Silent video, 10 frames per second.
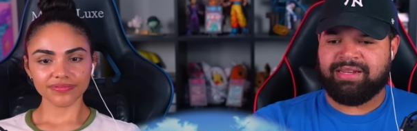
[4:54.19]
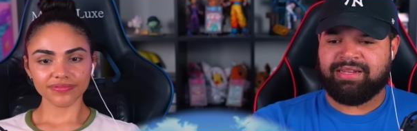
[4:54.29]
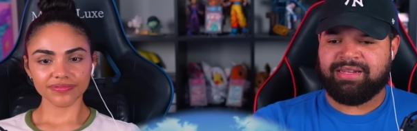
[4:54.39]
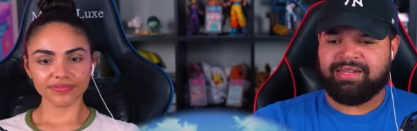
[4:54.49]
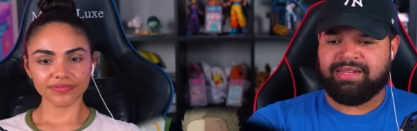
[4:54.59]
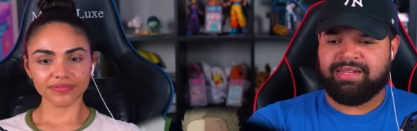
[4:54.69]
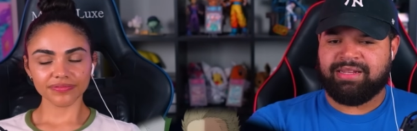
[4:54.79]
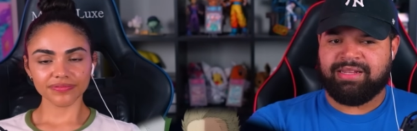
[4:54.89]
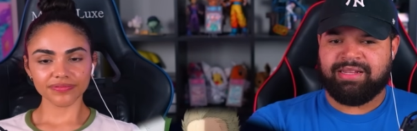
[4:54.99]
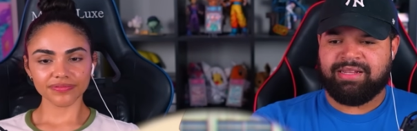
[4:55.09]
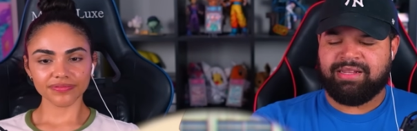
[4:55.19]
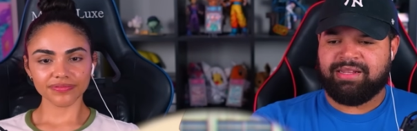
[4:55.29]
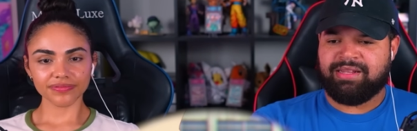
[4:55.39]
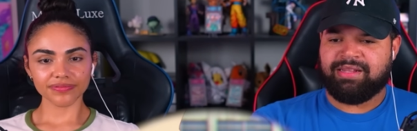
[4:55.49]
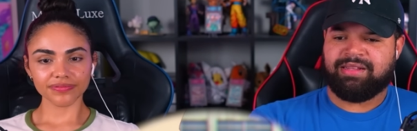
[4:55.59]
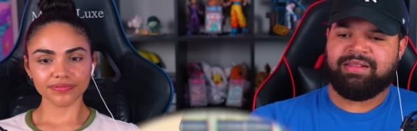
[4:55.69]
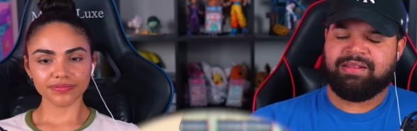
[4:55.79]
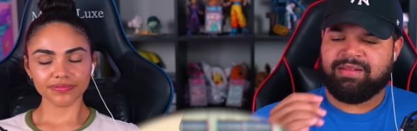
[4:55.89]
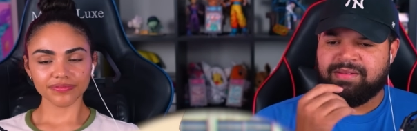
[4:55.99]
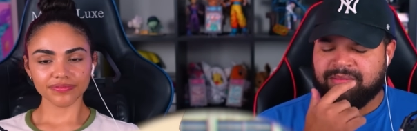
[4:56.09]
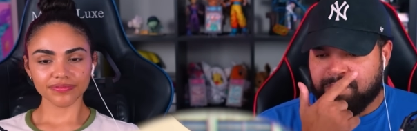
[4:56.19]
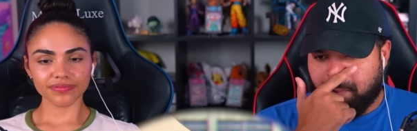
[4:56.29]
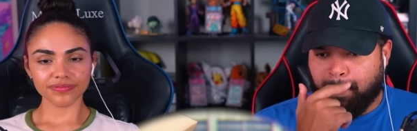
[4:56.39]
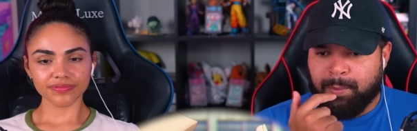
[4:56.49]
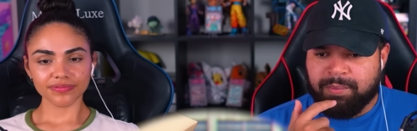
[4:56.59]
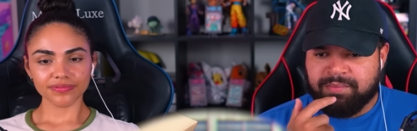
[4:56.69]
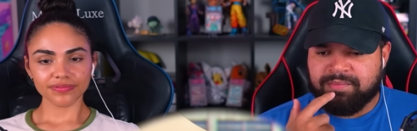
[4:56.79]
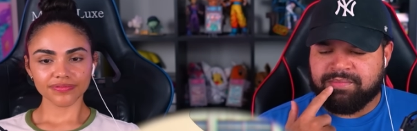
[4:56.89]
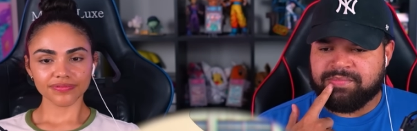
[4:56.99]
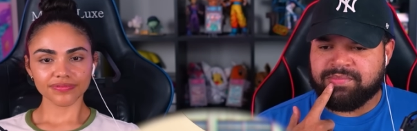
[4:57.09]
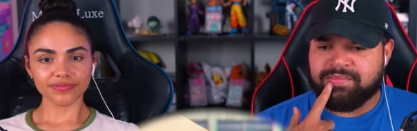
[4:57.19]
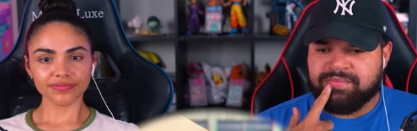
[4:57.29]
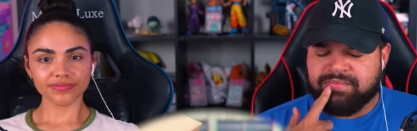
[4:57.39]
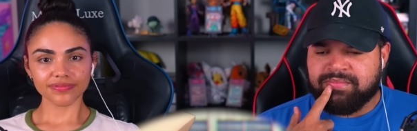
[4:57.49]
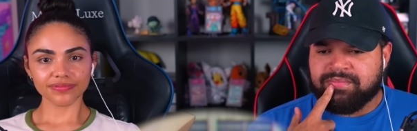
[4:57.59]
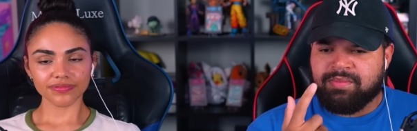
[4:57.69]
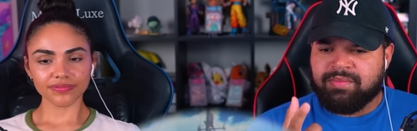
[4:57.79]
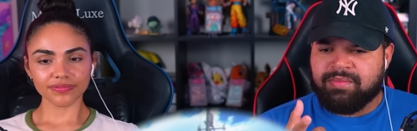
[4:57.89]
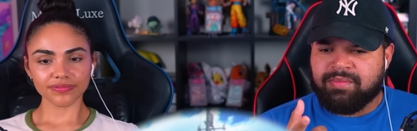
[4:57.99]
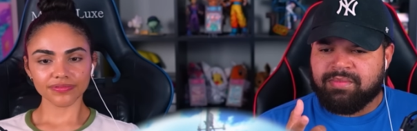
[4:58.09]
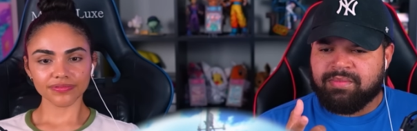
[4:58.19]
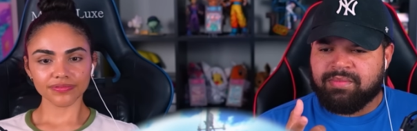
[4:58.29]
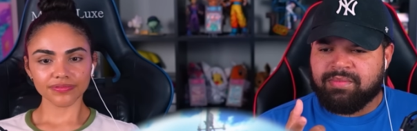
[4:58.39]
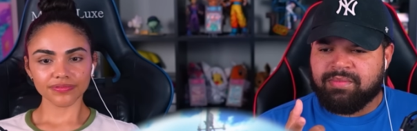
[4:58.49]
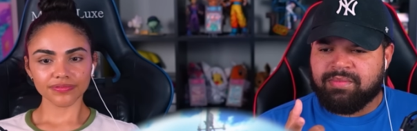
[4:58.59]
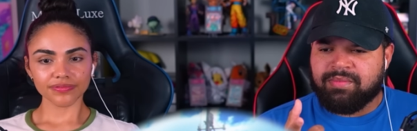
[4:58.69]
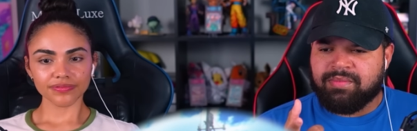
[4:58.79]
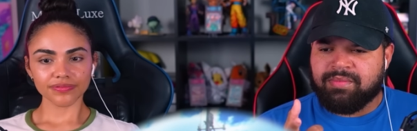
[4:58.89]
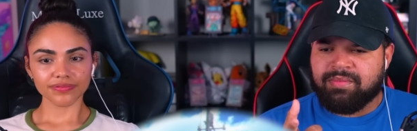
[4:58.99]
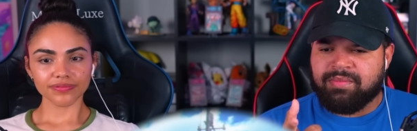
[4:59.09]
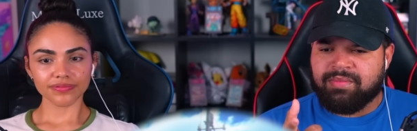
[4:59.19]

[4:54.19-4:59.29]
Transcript: (silence)